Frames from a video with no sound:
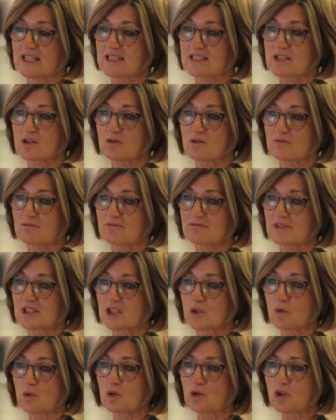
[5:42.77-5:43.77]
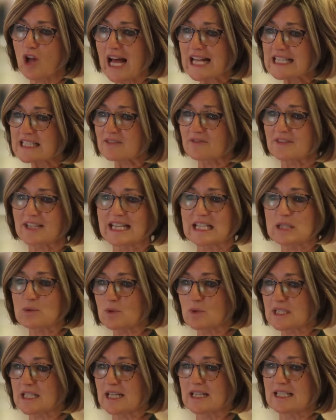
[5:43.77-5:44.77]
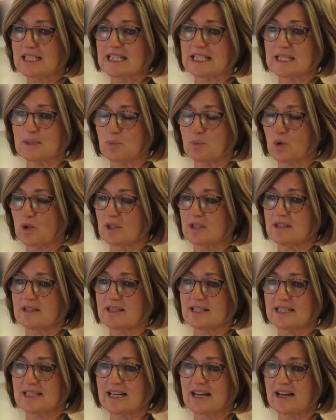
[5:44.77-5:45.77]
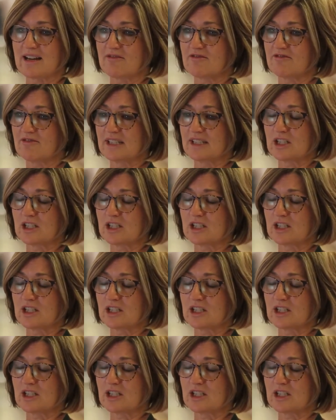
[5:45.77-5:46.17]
So, you know, lots of things were done to support the staff.